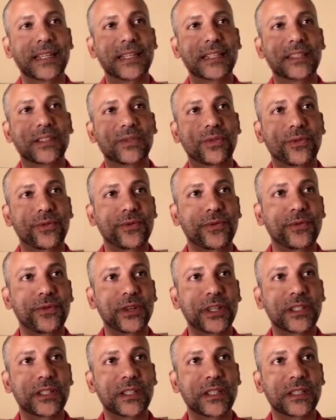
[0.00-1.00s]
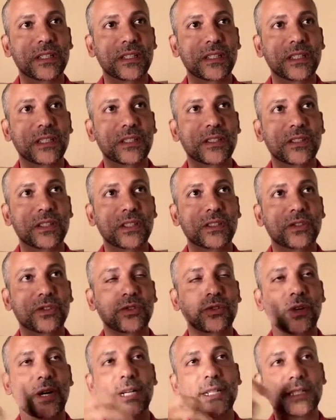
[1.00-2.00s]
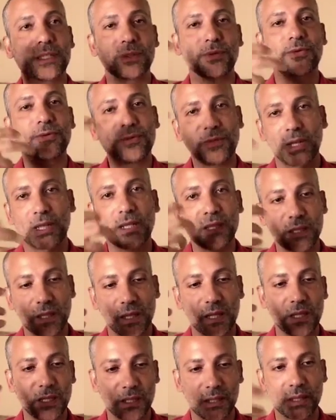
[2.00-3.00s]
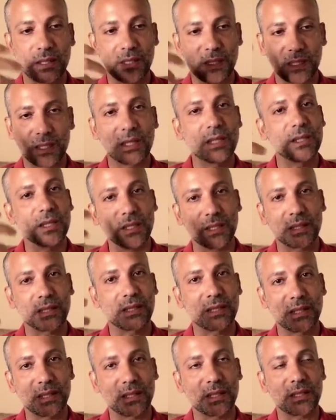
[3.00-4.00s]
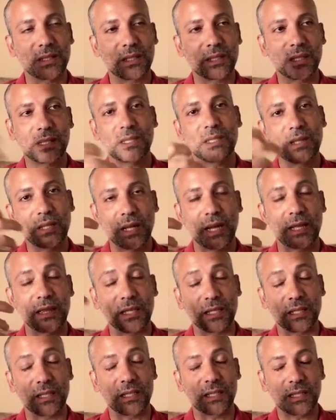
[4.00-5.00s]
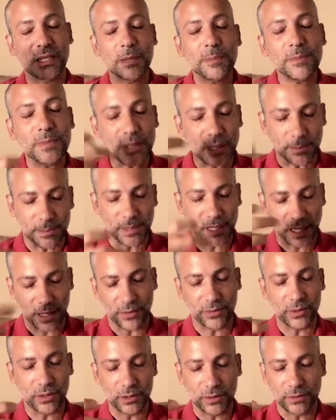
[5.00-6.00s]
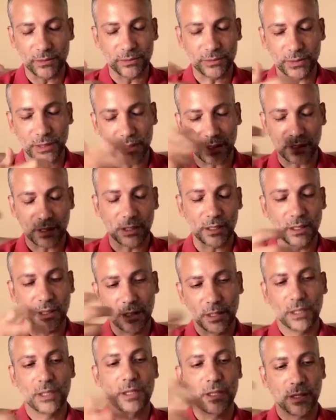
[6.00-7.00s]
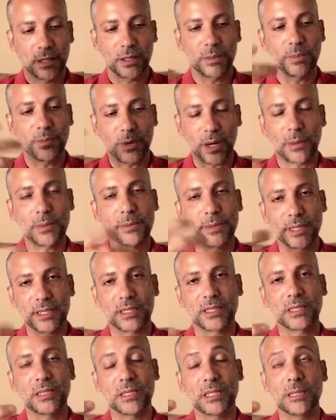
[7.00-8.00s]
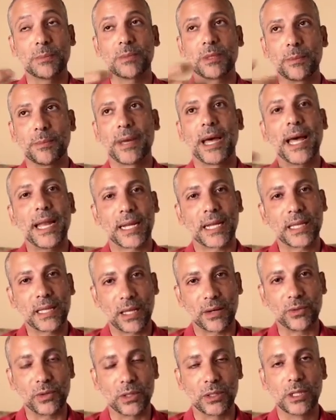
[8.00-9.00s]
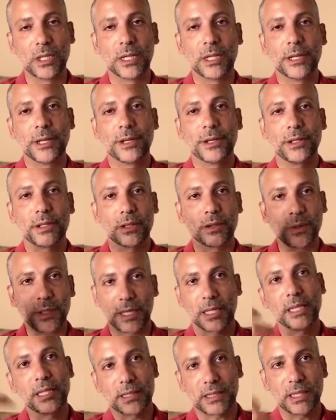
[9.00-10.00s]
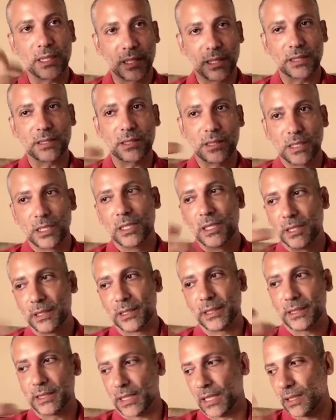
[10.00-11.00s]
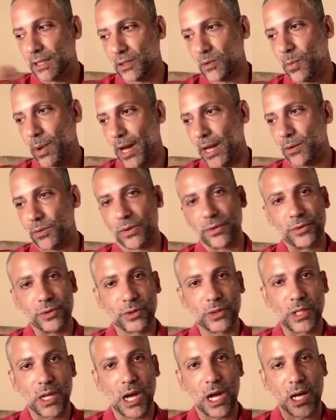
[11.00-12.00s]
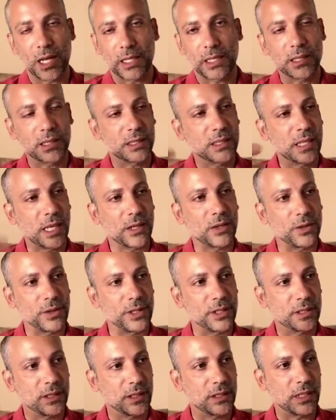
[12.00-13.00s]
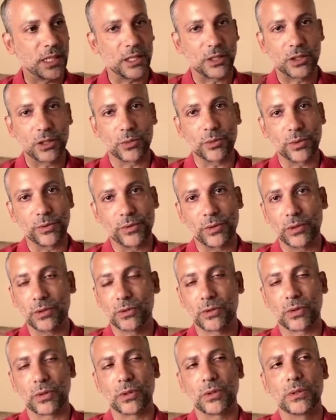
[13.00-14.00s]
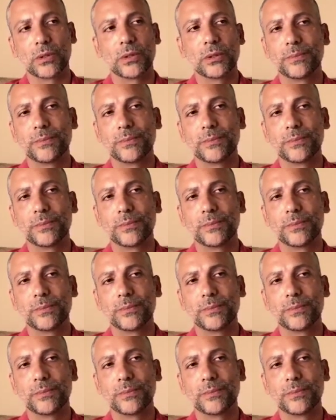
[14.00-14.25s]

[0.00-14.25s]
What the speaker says: It's trying to fix this at the symptom level, fix the problem at a symptomatic level. You know, okay, let's get these bad reviews gone. Let's settle this. Let's get good reviews, or